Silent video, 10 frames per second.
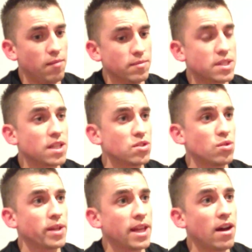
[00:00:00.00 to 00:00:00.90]
Since
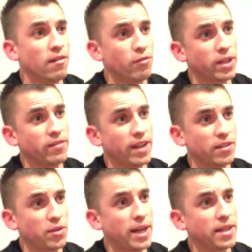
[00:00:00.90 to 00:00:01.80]
doing that, I've
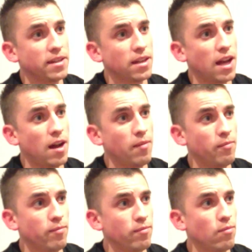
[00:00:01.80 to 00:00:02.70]
reevaluated
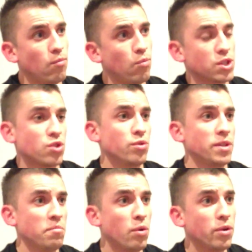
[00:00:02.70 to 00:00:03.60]
what's truly
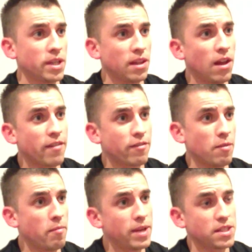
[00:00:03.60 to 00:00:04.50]
important in life from
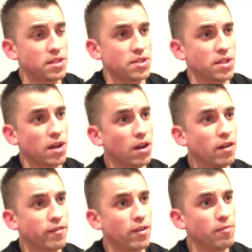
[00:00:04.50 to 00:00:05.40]
the messages that I
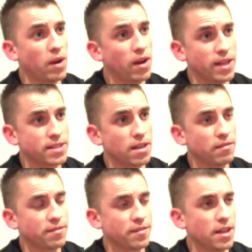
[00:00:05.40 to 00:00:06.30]
got from my higher self.
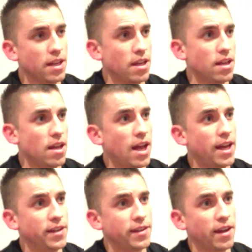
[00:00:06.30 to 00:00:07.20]

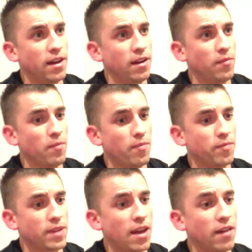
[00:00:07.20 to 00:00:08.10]
And
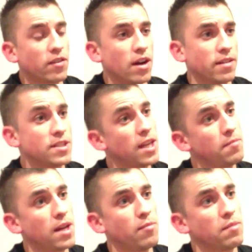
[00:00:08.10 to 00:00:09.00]
yeah, I've kind of
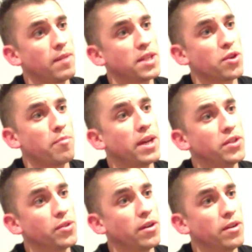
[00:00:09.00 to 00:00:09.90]
teamed up with Maestro
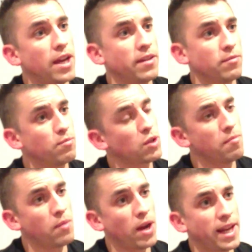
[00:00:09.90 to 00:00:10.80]
Pedro and
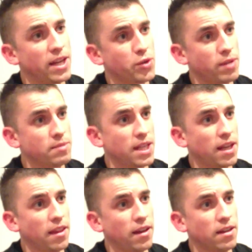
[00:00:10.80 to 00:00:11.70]
combined our dreams
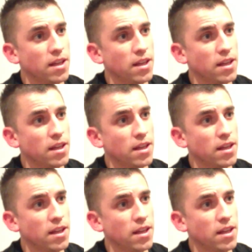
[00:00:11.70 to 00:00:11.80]
together.